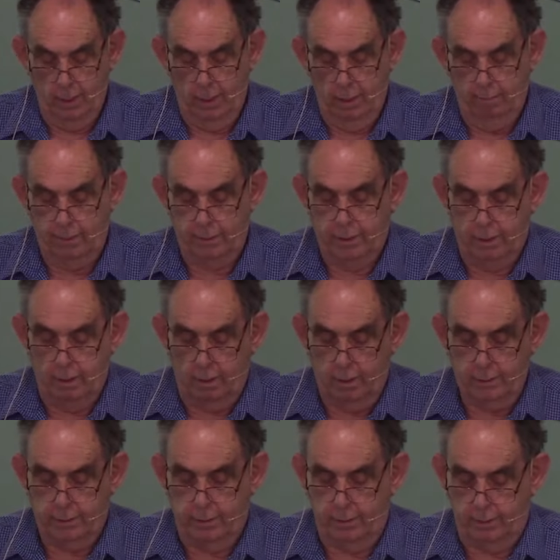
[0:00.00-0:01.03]
But God
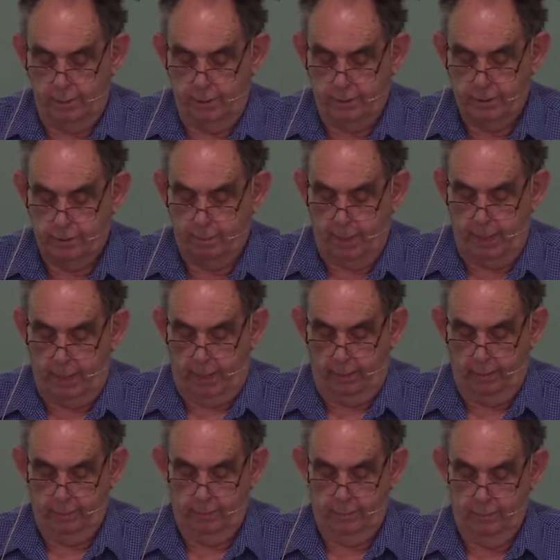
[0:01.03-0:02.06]
did not
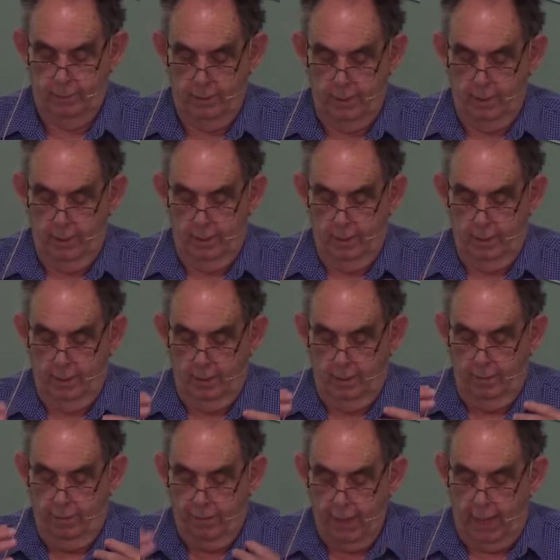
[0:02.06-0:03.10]
expect
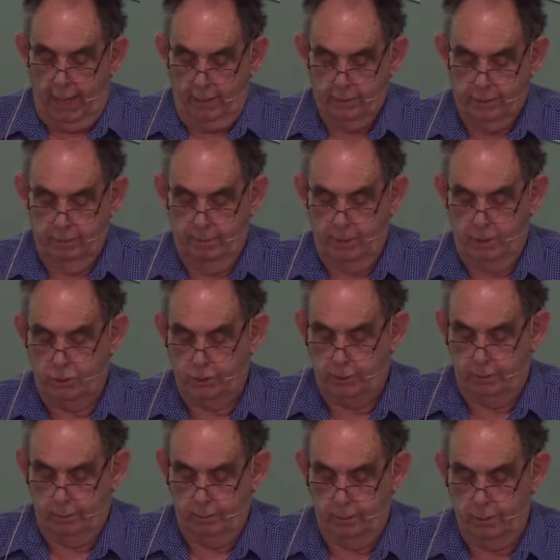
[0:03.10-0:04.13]
that to be
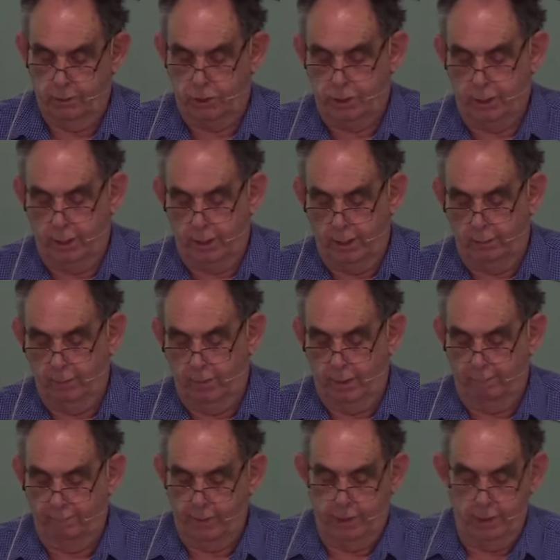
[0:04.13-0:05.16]
shown and shared with
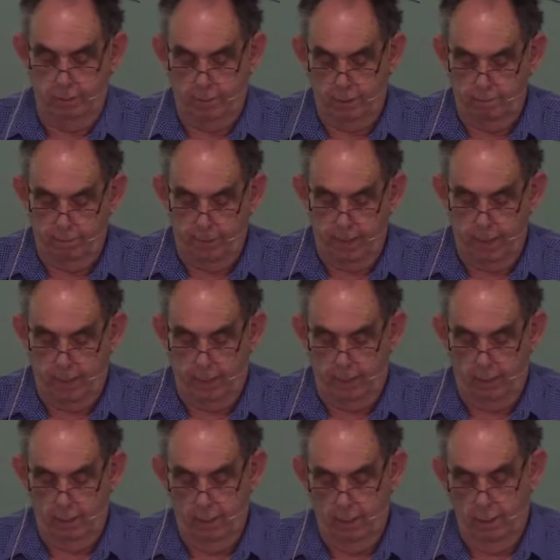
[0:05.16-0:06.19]
every human
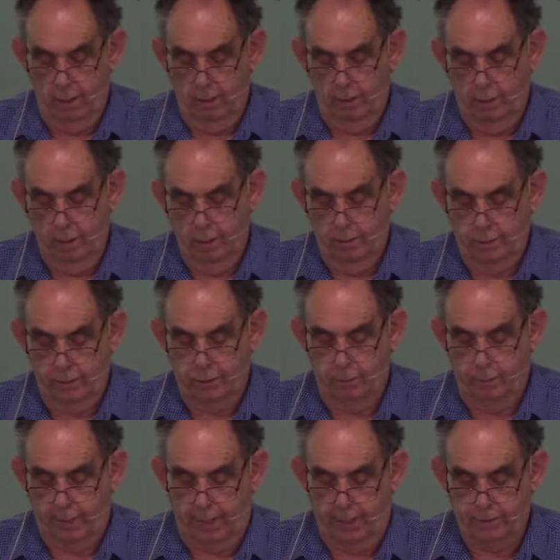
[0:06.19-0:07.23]
being that you
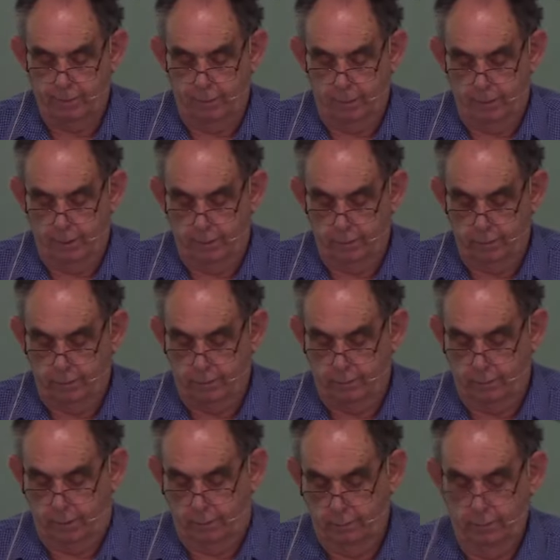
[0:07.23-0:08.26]
pass by in the
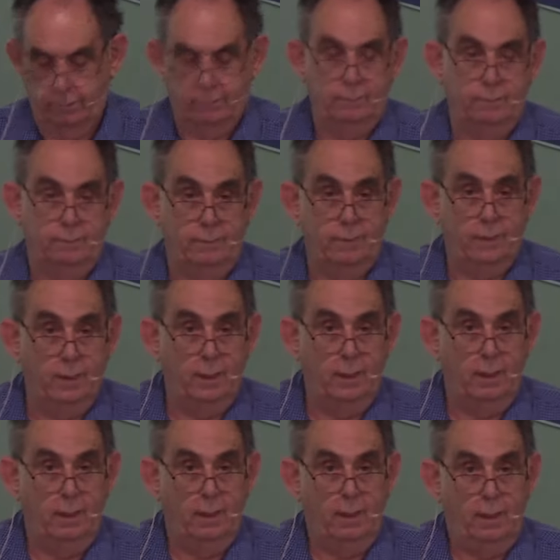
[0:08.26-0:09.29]
street.
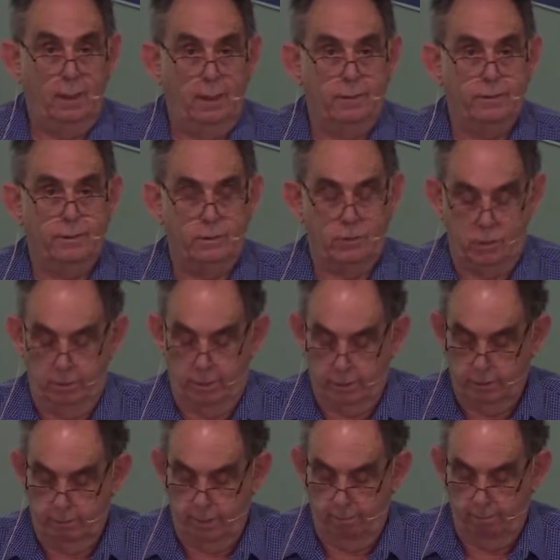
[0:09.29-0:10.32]
He says you are to
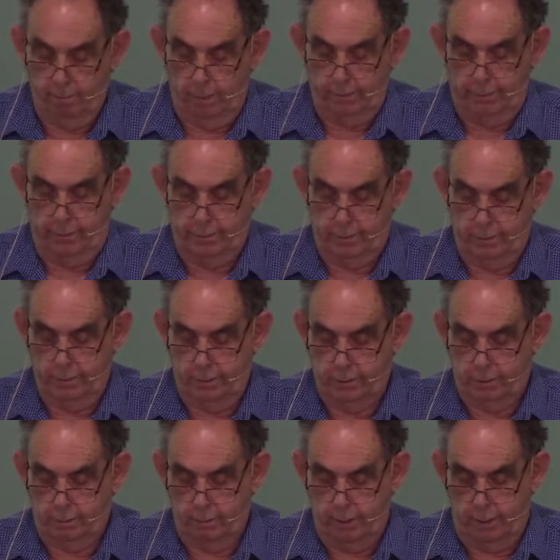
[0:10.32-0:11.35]
be modest and
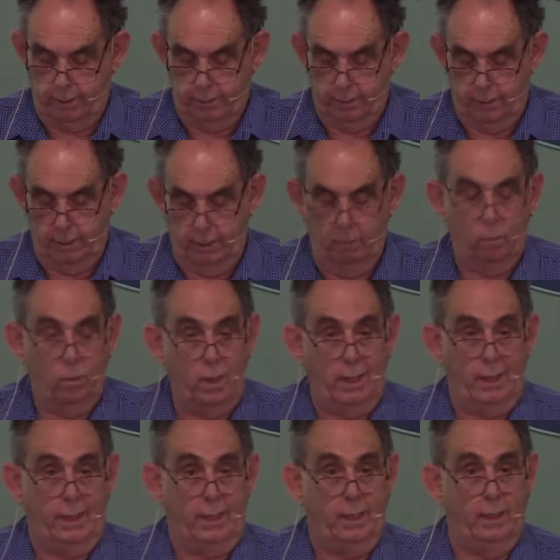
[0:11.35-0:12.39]
discreet in the
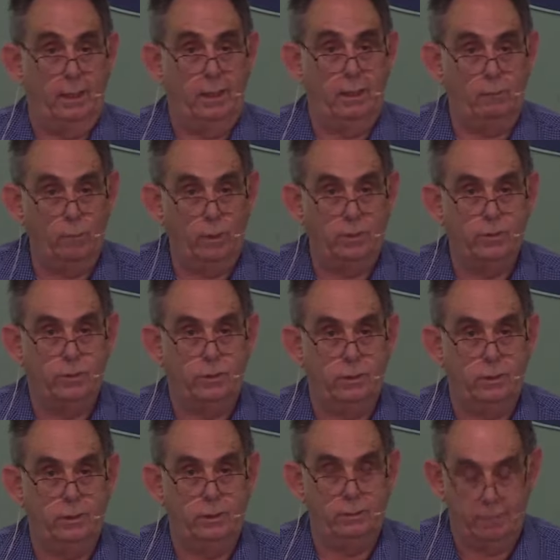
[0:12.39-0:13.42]
way in which
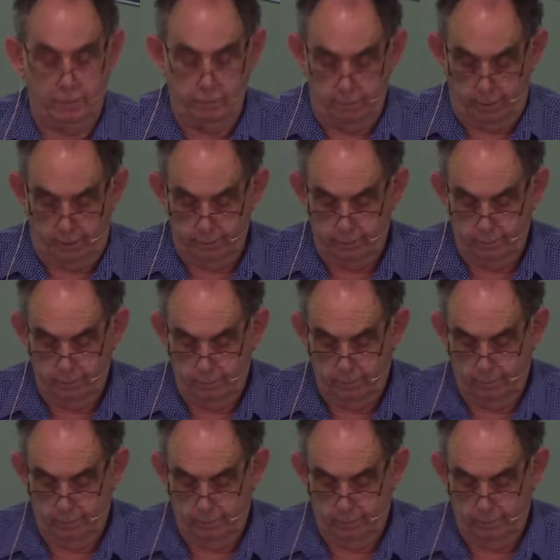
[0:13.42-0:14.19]
you are dressed.